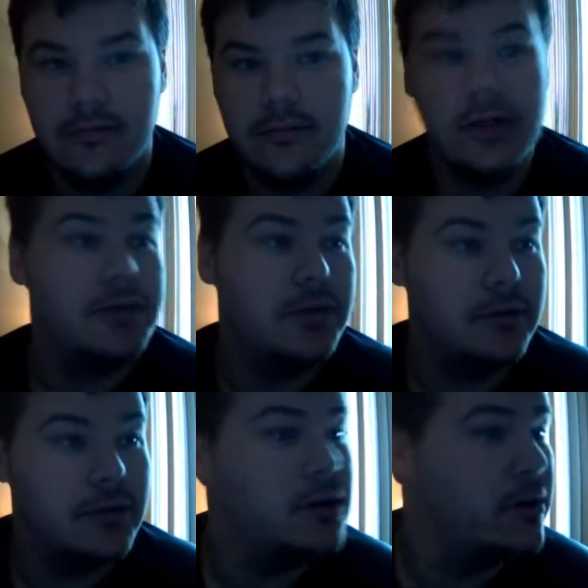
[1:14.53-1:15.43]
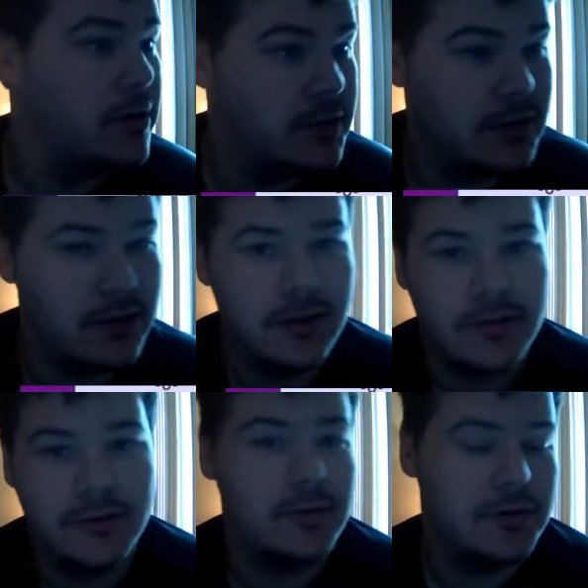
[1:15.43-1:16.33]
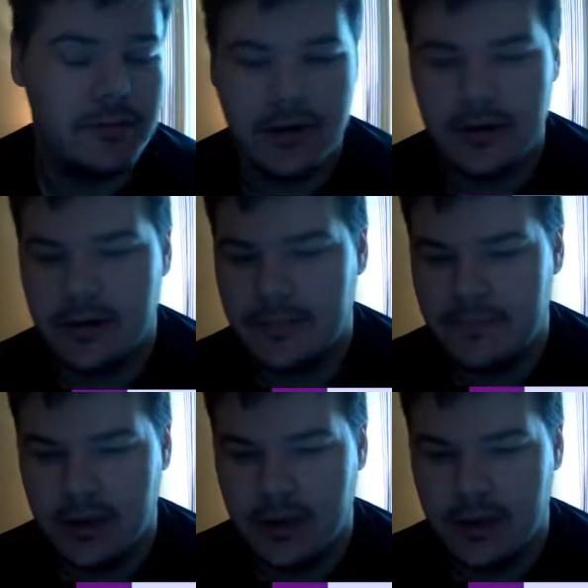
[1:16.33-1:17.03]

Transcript: digital currency, so to speak.